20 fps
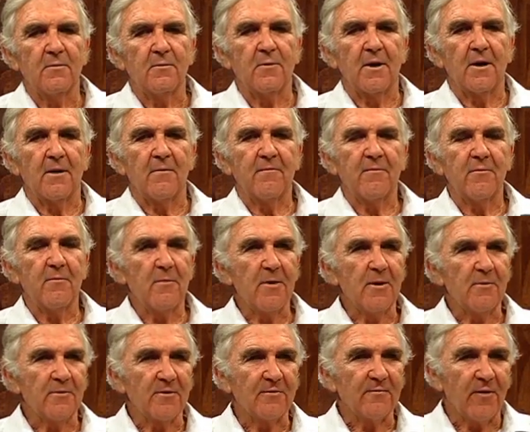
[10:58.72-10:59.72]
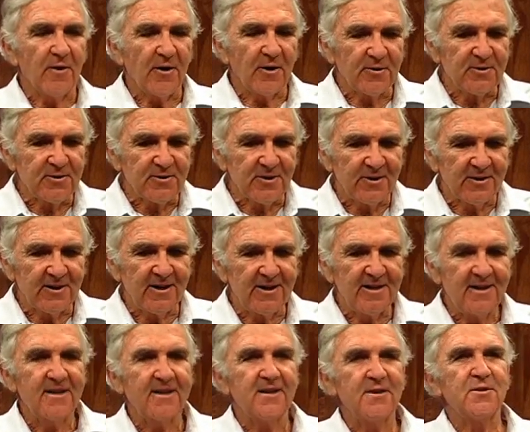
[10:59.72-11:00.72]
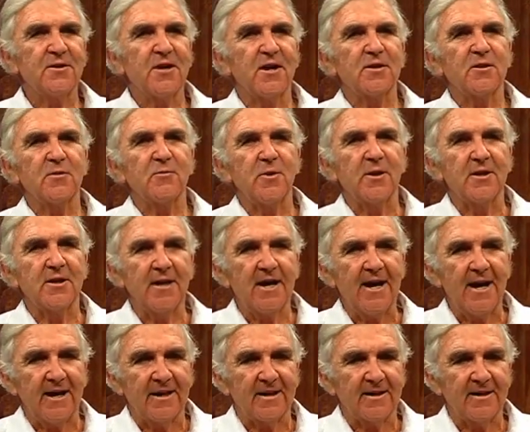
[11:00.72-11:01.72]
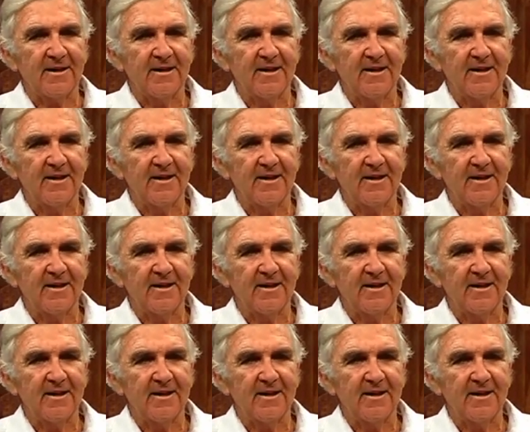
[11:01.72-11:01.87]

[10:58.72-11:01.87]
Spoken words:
Well, I'm familiar with phonics, certainly. You take the word cat.